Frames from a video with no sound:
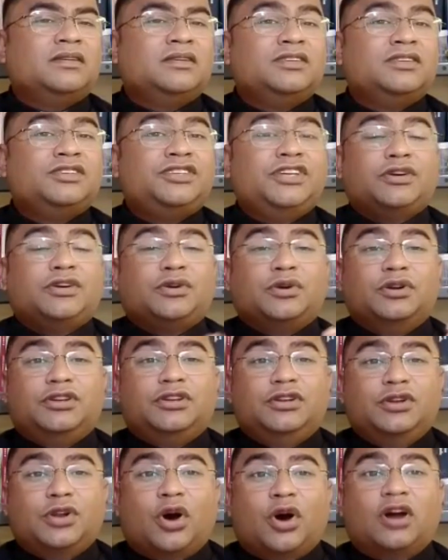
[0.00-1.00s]
She
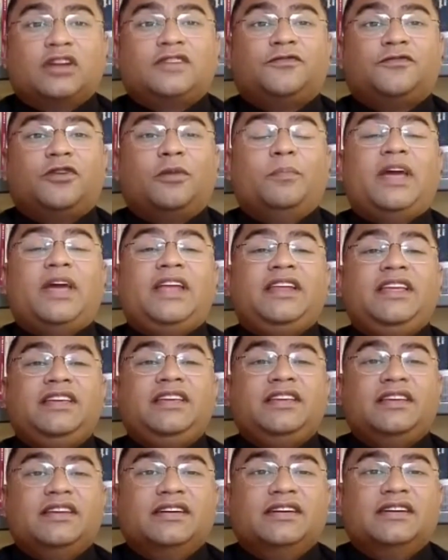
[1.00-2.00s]
could not for many
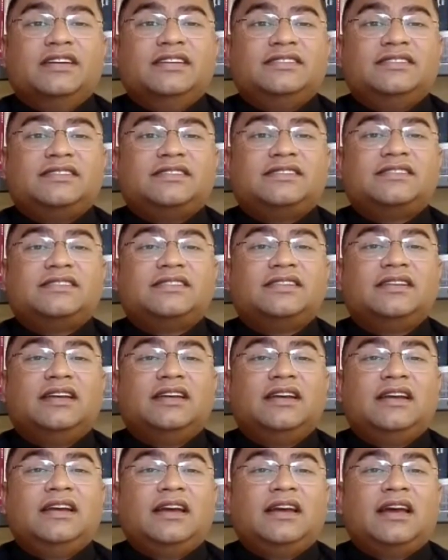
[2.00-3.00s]
years
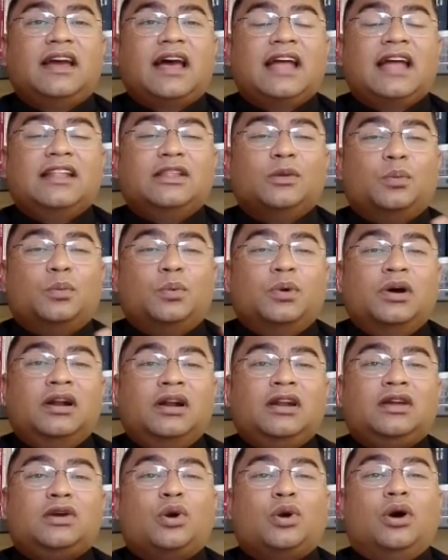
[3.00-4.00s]
and the
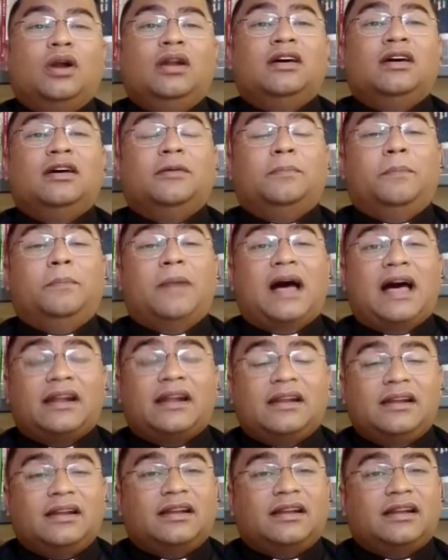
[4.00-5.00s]
world called her
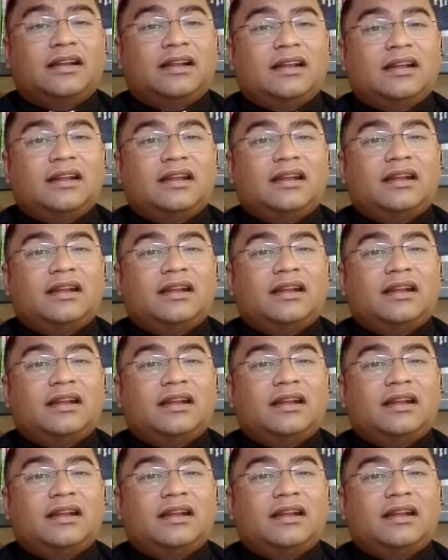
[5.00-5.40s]
barren.